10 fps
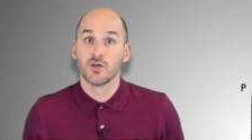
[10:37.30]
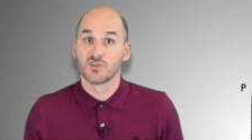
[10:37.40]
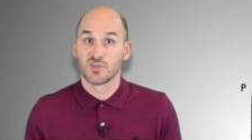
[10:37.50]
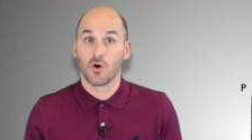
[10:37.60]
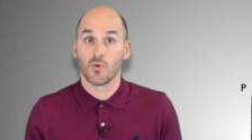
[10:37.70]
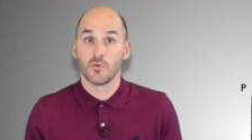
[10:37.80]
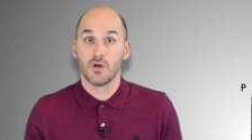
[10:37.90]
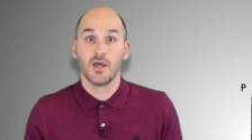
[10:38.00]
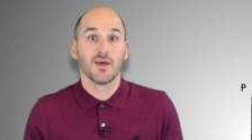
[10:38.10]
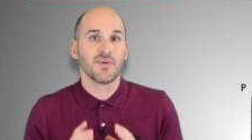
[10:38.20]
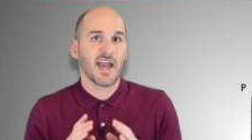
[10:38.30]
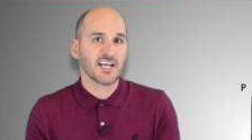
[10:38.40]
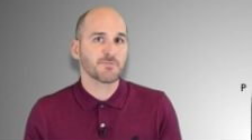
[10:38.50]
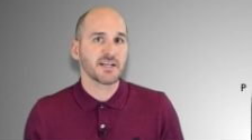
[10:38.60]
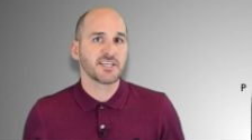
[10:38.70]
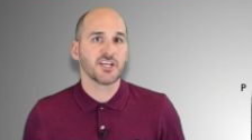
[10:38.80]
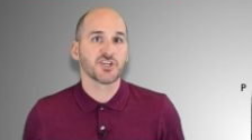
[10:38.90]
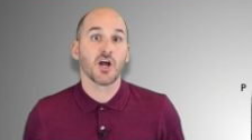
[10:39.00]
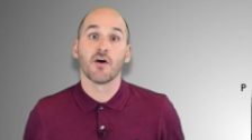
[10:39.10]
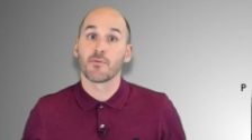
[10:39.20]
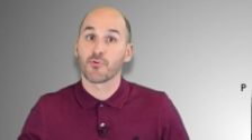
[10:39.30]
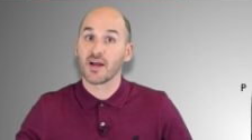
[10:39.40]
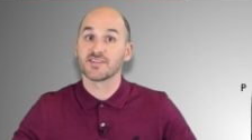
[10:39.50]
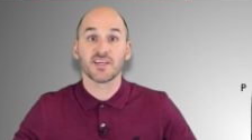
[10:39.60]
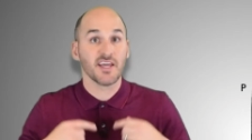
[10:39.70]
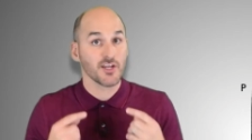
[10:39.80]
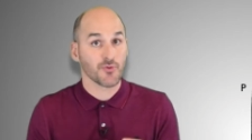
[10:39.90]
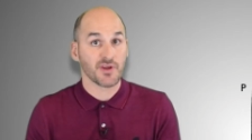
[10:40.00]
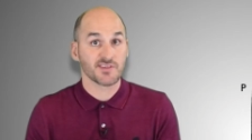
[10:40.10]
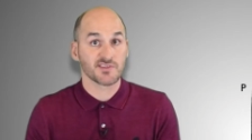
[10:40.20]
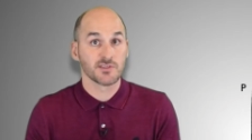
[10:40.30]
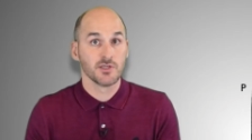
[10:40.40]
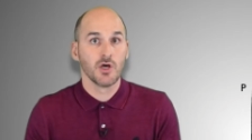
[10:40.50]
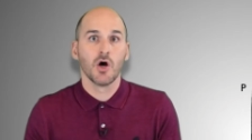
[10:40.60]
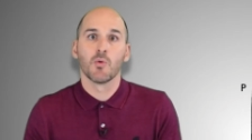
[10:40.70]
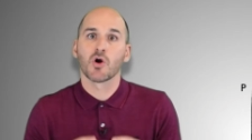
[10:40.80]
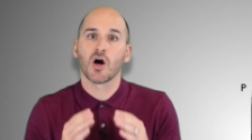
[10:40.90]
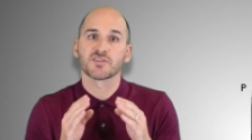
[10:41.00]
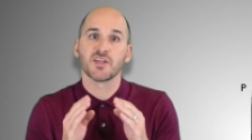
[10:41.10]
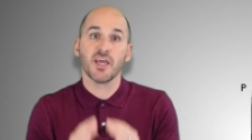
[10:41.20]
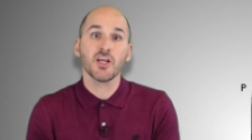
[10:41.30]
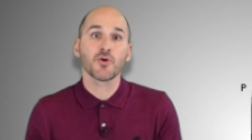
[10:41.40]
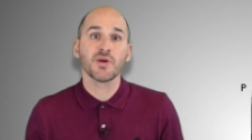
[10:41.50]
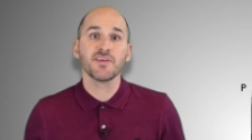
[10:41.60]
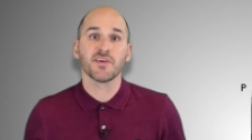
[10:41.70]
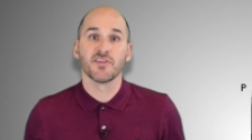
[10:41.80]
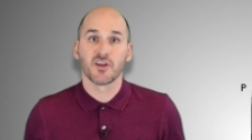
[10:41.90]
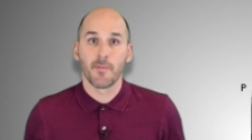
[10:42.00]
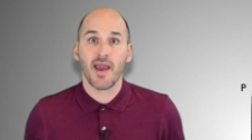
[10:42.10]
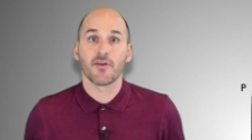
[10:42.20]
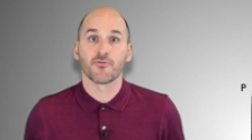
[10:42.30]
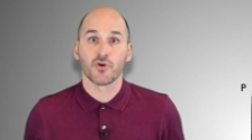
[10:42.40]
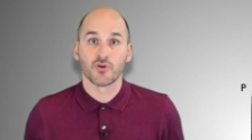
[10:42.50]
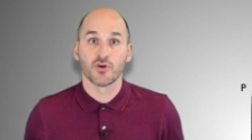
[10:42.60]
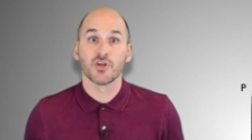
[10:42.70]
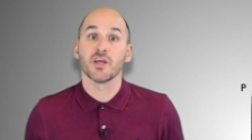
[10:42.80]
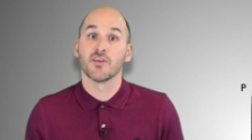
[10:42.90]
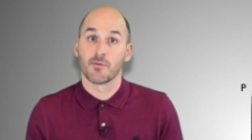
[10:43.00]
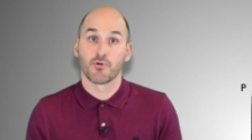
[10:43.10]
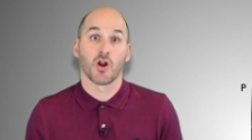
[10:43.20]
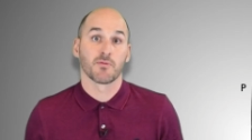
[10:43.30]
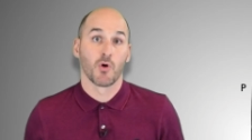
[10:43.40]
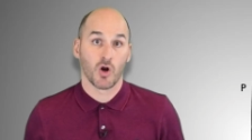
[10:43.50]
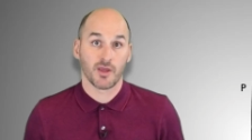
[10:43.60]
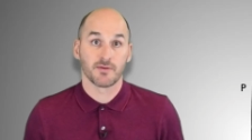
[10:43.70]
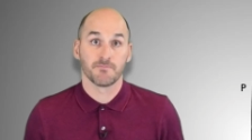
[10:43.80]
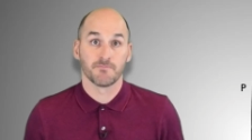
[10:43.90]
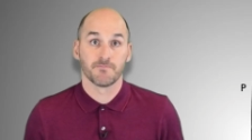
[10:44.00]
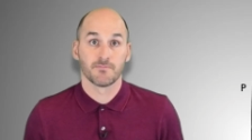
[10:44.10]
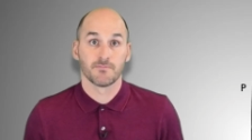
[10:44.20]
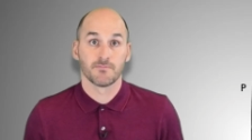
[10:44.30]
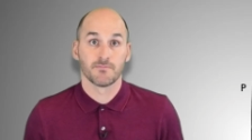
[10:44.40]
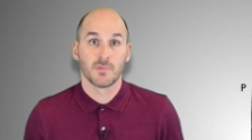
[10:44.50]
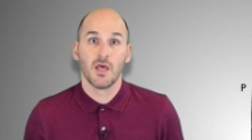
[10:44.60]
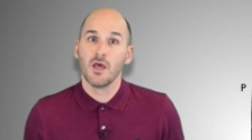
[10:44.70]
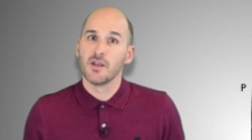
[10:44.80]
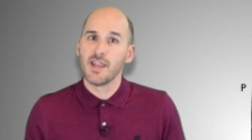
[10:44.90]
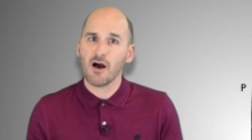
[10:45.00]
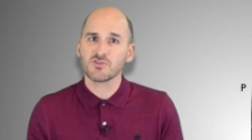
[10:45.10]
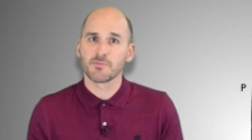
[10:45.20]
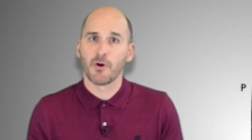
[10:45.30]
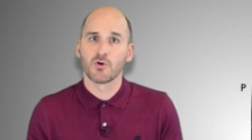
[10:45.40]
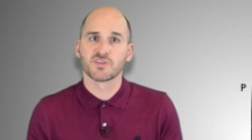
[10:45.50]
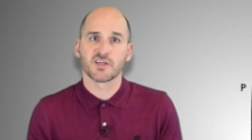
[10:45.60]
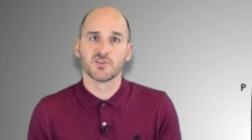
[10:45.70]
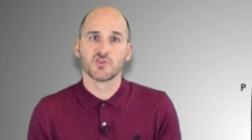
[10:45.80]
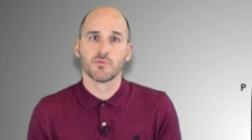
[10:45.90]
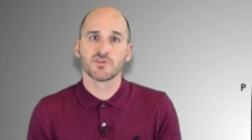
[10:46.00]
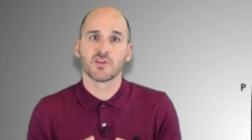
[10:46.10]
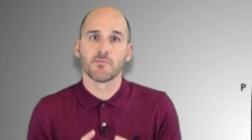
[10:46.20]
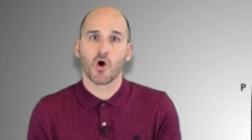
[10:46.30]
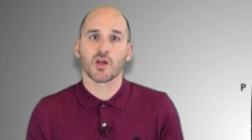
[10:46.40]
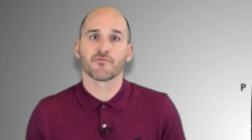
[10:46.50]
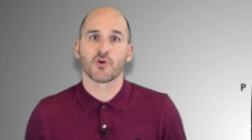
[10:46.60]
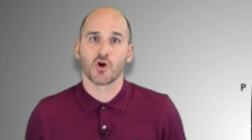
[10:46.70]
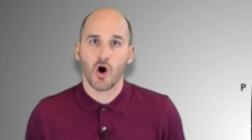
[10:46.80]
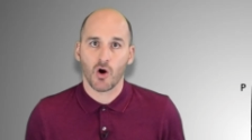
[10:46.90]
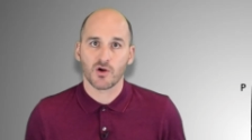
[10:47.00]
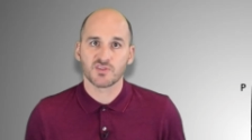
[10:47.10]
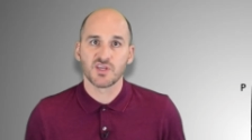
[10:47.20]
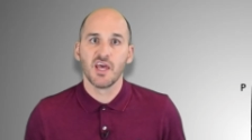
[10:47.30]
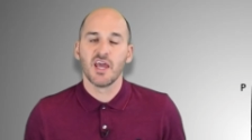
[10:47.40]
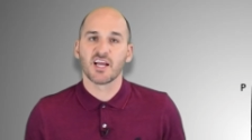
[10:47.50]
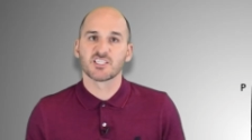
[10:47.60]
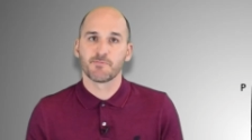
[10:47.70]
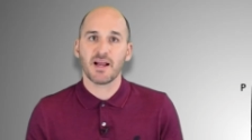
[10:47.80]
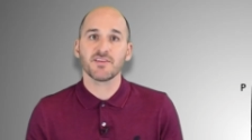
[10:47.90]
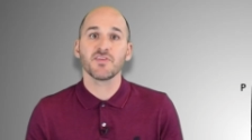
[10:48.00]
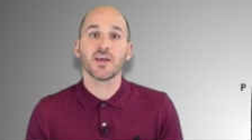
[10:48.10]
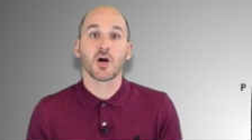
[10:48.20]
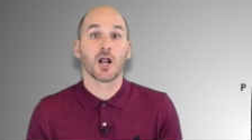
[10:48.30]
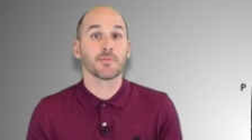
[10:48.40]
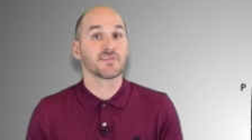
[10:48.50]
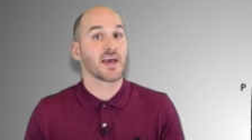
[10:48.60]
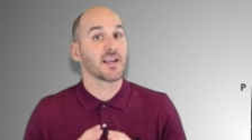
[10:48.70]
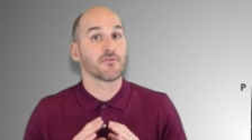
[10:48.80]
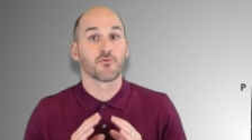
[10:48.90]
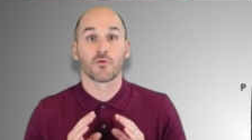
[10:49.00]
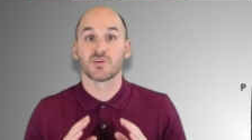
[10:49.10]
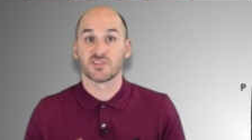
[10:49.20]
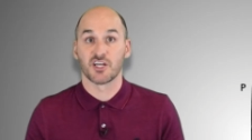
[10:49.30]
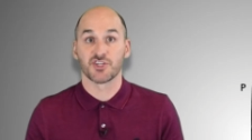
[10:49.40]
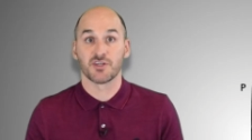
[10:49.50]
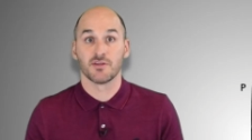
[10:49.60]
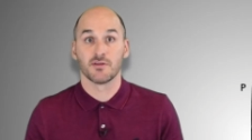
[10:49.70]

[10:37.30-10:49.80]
So, the expectation of a price increase will cause an increase in the demand for a good in the product market. Now suppose that consumers in the market for cars expect that the economy is headed for recession.